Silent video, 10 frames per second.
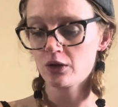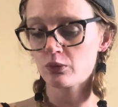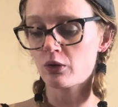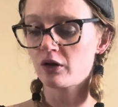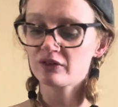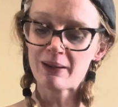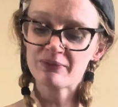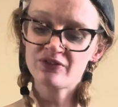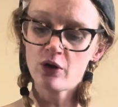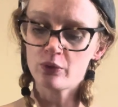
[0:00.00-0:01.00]
Ron leapt
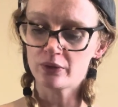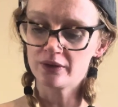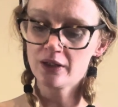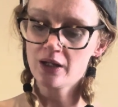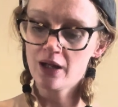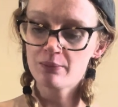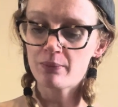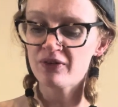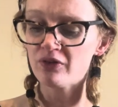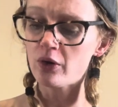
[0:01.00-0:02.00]
forward, but
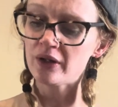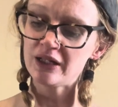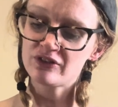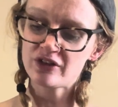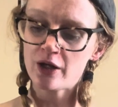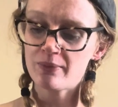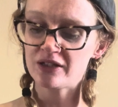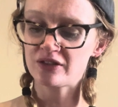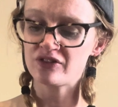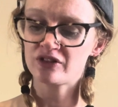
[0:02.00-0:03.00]
before he'd so
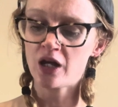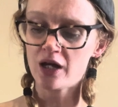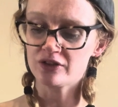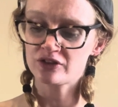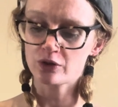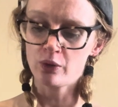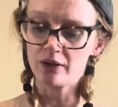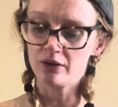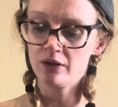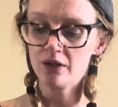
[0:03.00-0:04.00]
much as touched
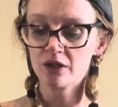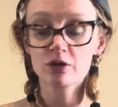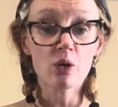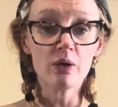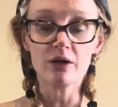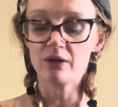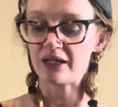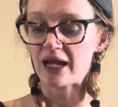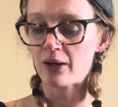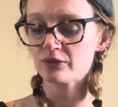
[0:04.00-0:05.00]
Goyle, Goyle
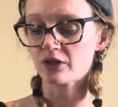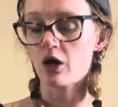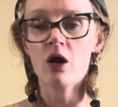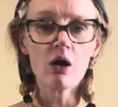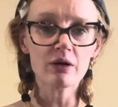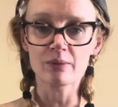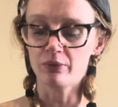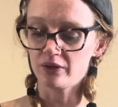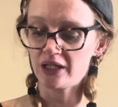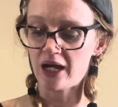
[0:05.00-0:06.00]
let out a
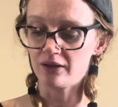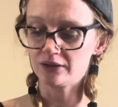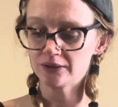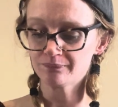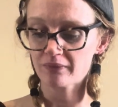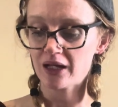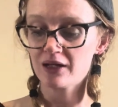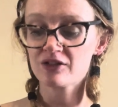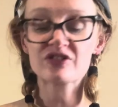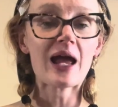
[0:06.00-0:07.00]
horrible yell.
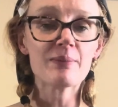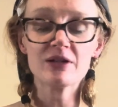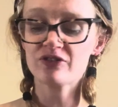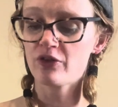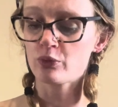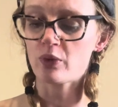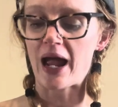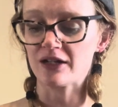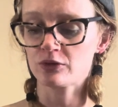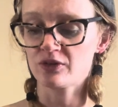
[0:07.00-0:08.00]
Scabbers the
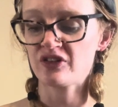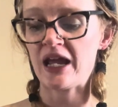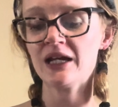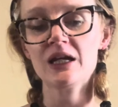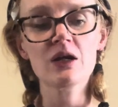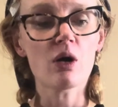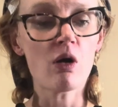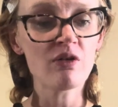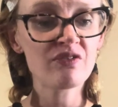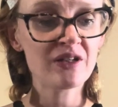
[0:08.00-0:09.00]
rat was hanging
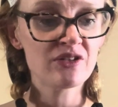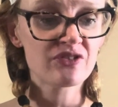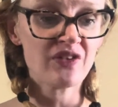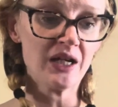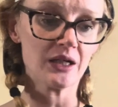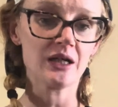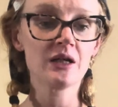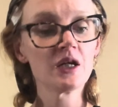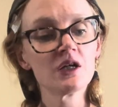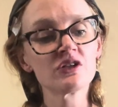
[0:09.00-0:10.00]
off his finger,
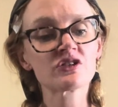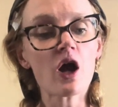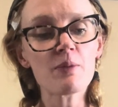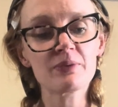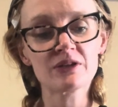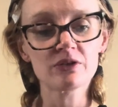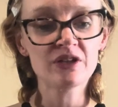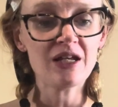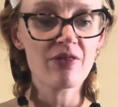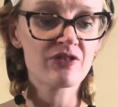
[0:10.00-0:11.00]
sharp little
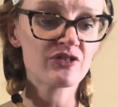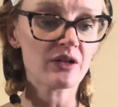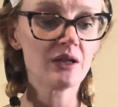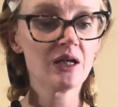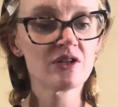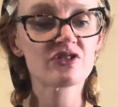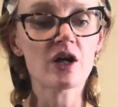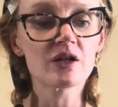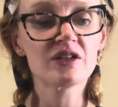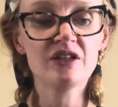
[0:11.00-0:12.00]
teeth
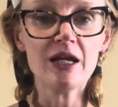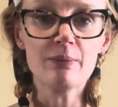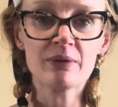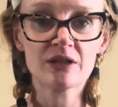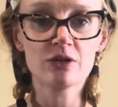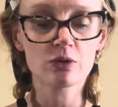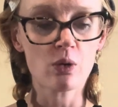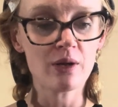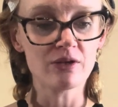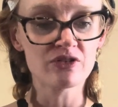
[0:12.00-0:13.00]
sunk deep into
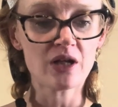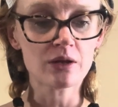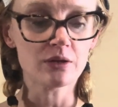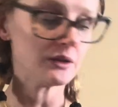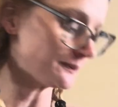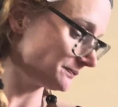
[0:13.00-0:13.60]
Goyle's knuckle.